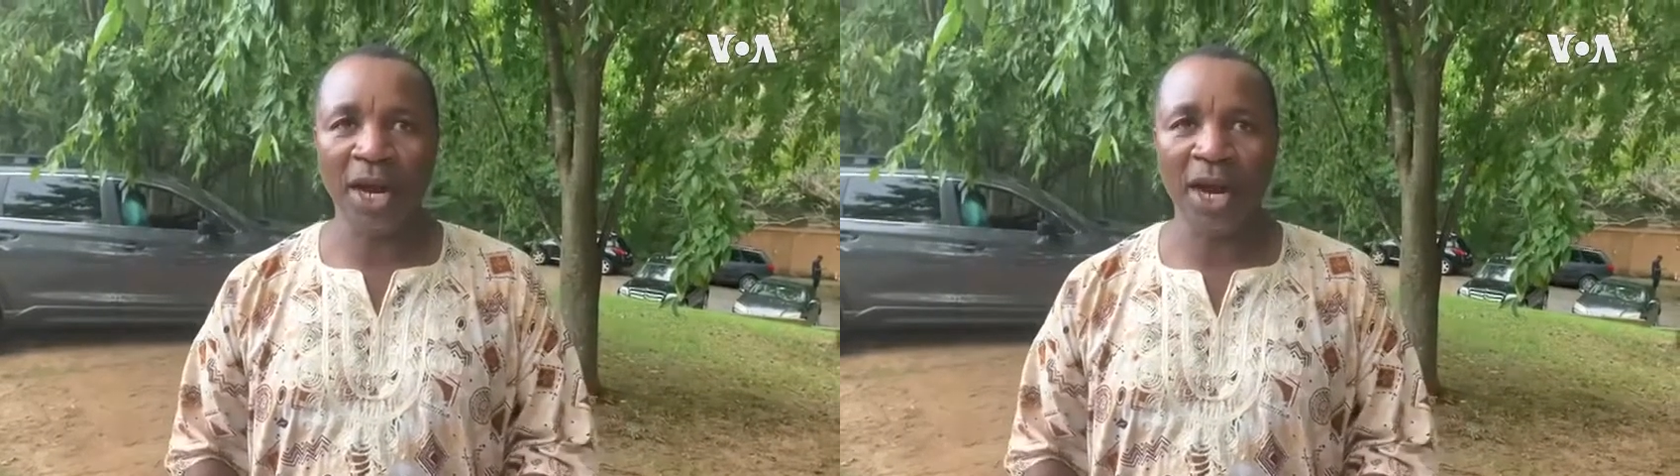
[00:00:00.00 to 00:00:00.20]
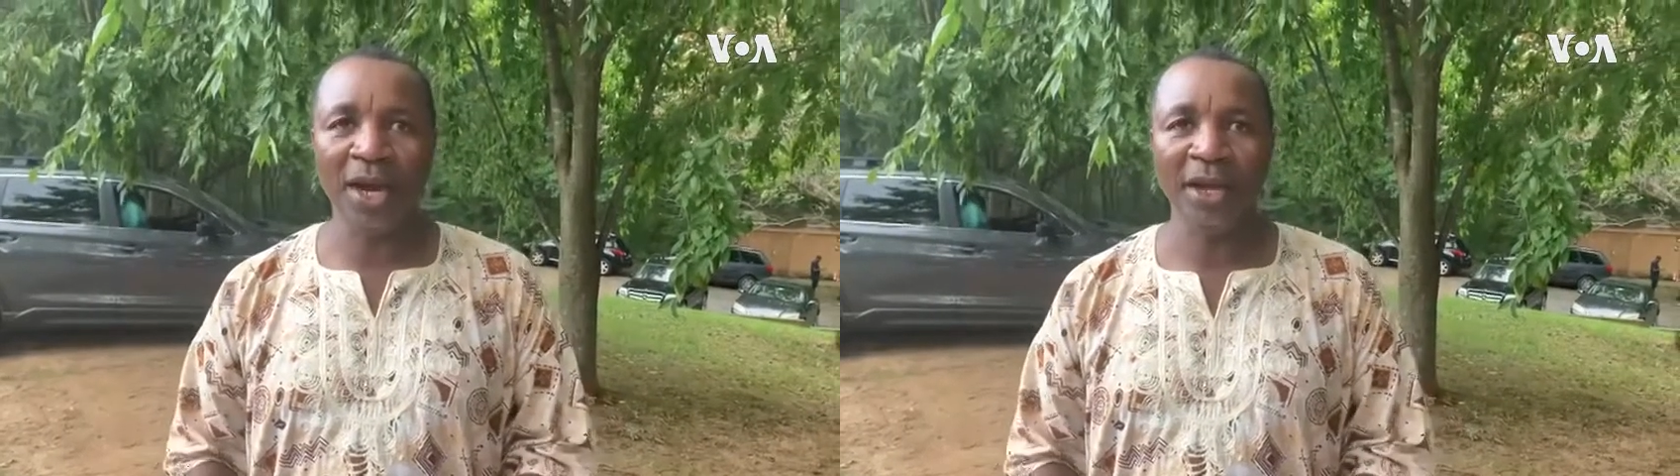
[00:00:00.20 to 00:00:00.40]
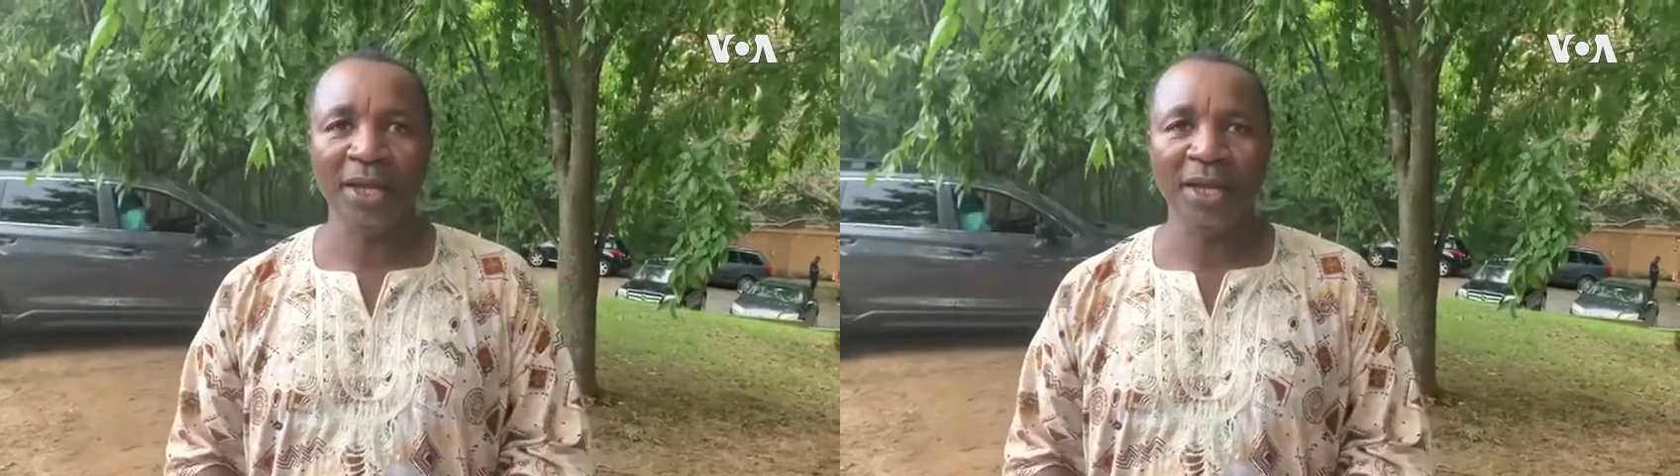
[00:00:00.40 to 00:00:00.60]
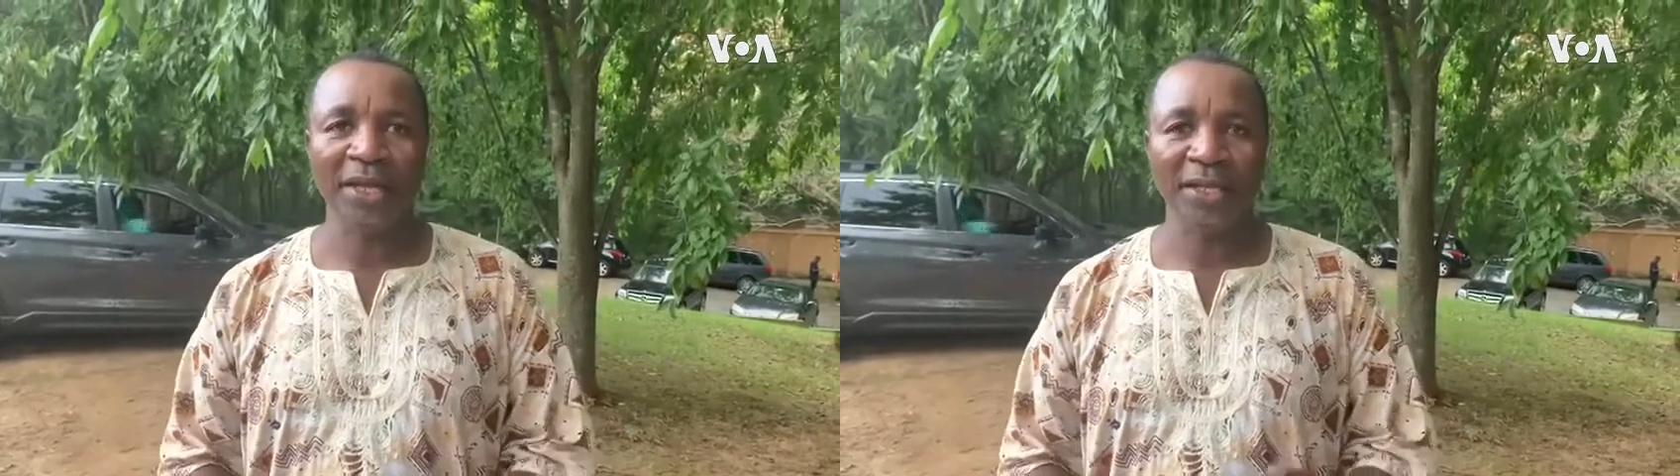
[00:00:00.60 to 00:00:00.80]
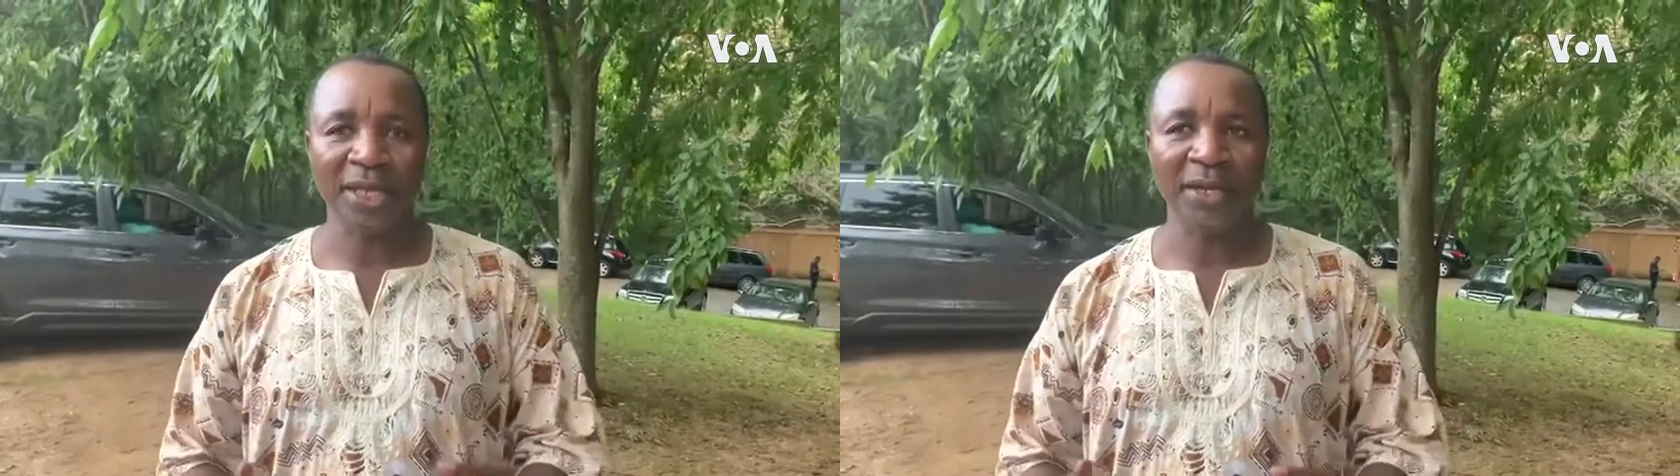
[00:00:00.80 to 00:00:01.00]
are
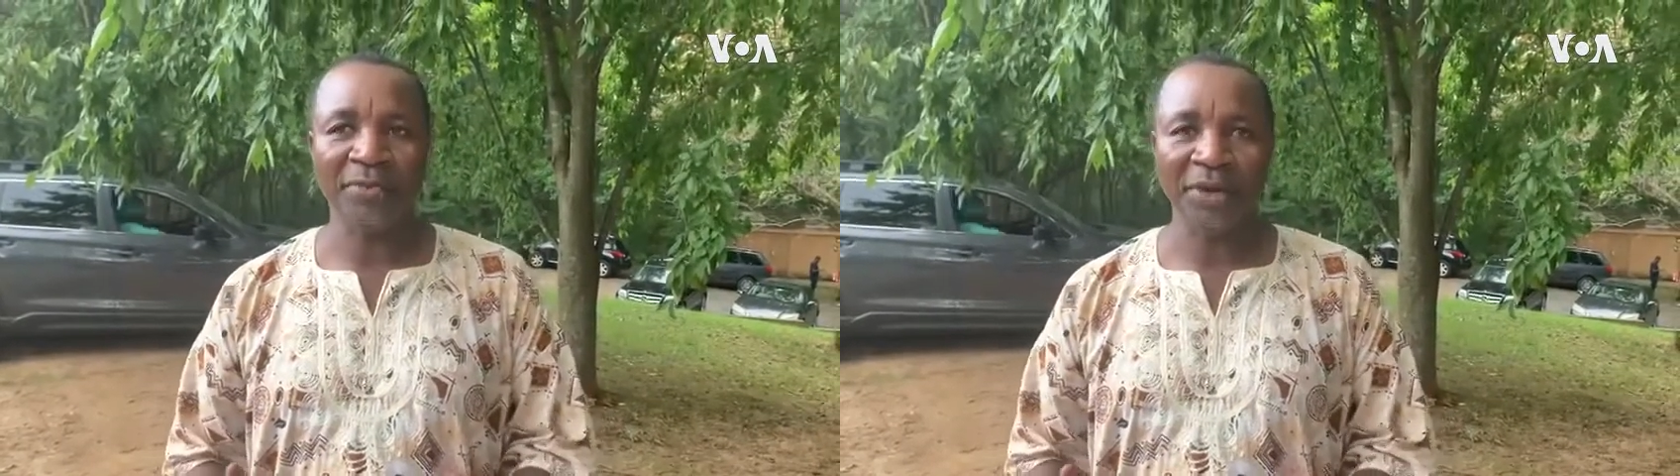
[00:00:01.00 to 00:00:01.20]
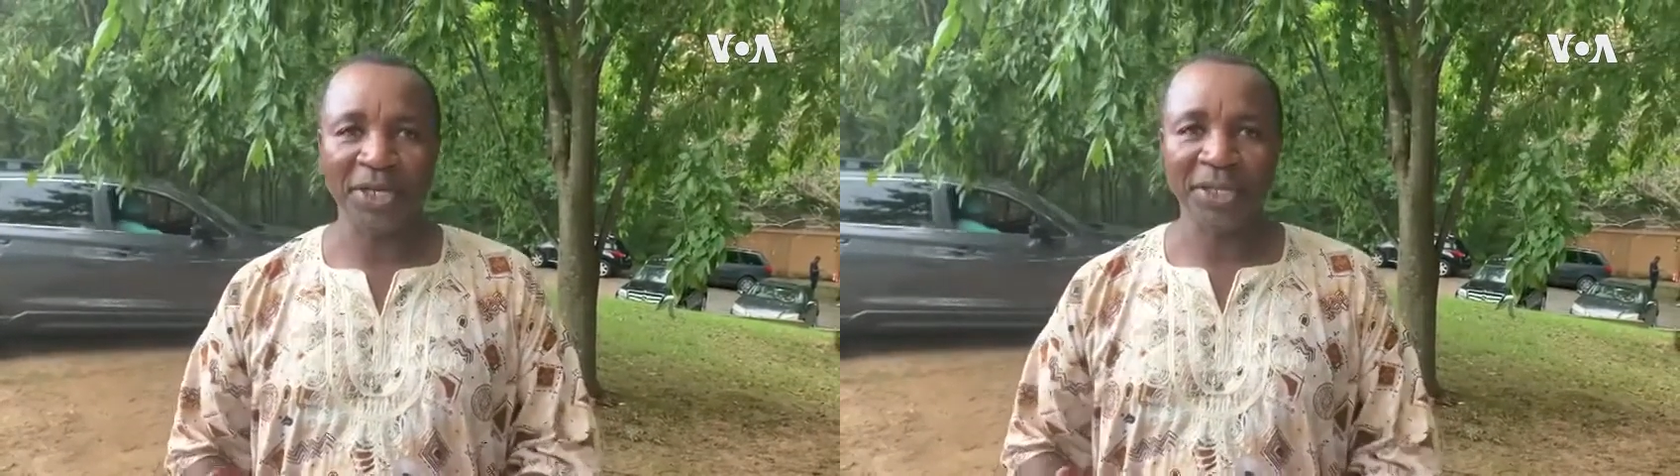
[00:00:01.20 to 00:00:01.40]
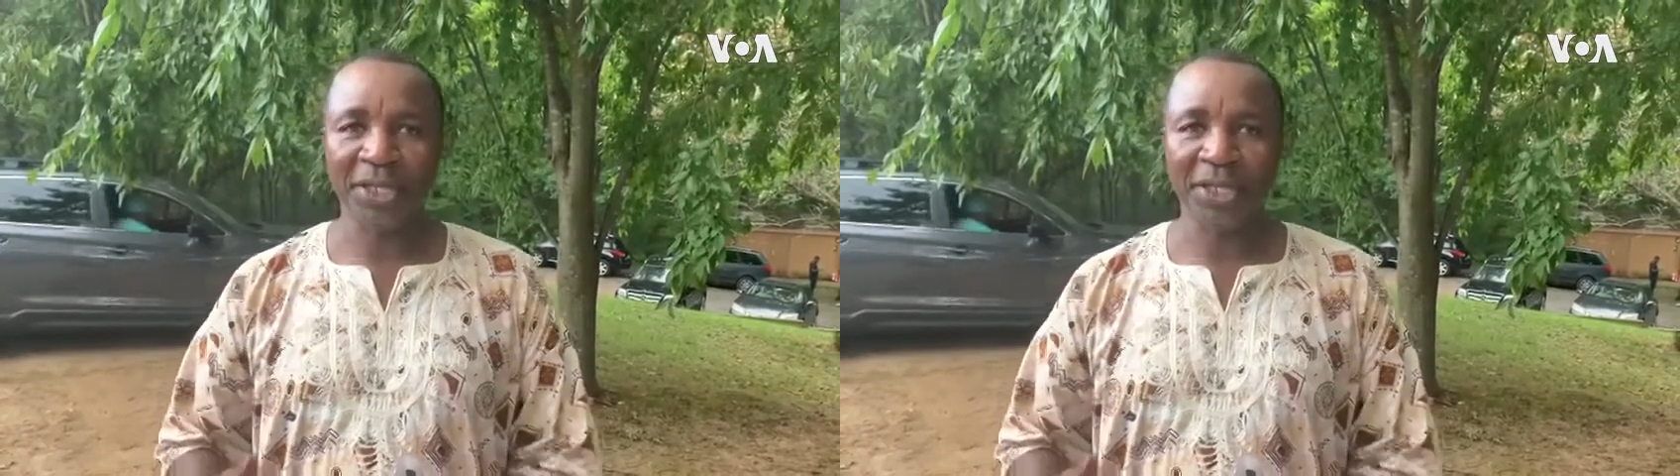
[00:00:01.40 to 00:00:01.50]
and celebrate